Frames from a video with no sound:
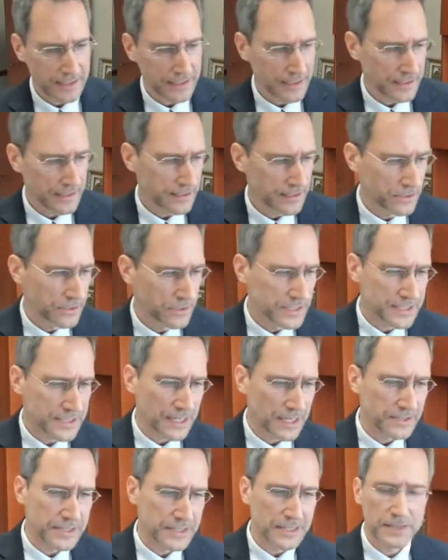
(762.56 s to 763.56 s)
you know, it
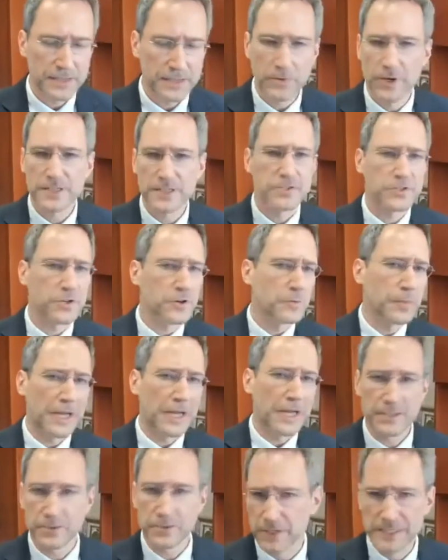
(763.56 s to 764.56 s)
sounds like they want us to go
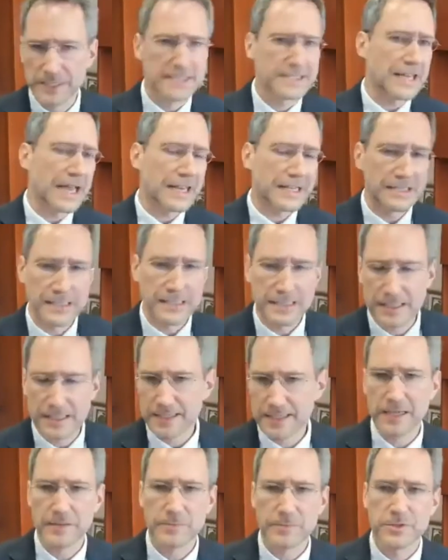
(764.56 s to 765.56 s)
back to exactly the
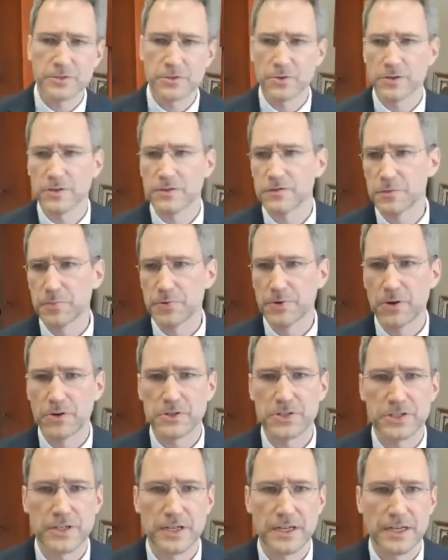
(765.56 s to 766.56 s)
same sort of
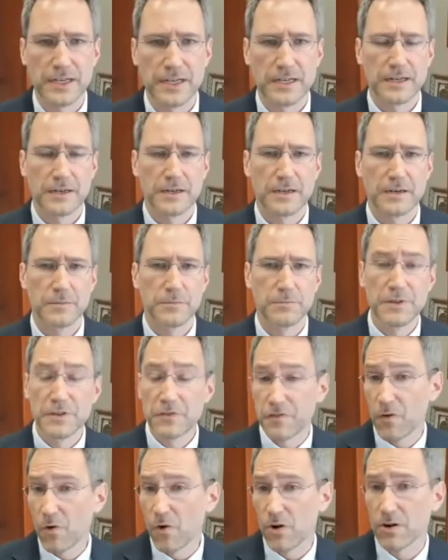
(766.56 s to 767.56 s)
approach
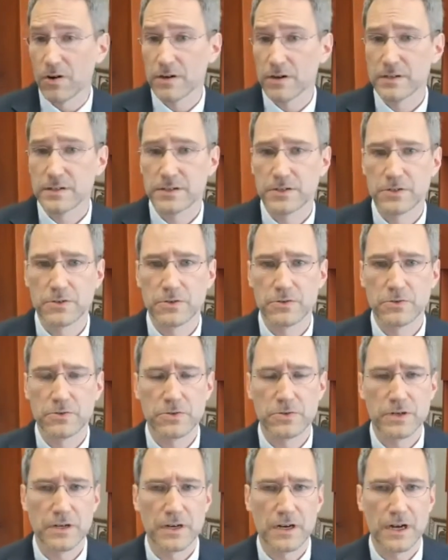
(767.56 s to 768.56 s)
before
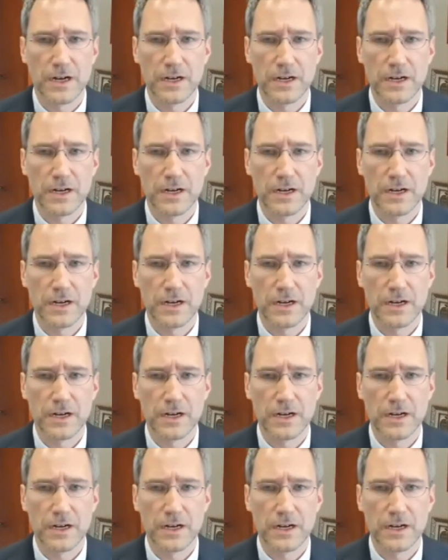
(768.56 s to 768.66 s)
to